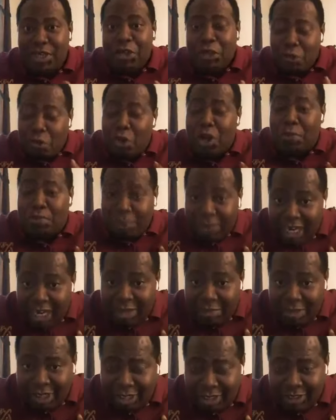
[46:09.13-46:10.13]
you're going to pay
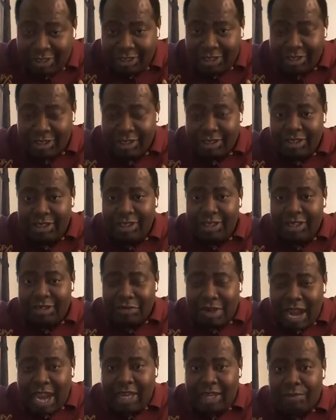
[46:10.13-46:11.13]
me,
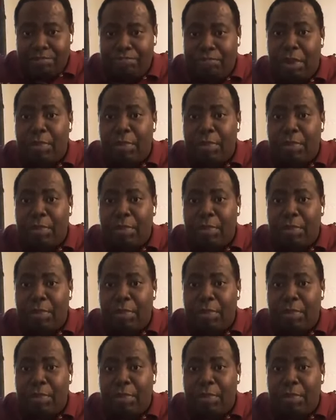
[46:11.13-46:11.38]
right?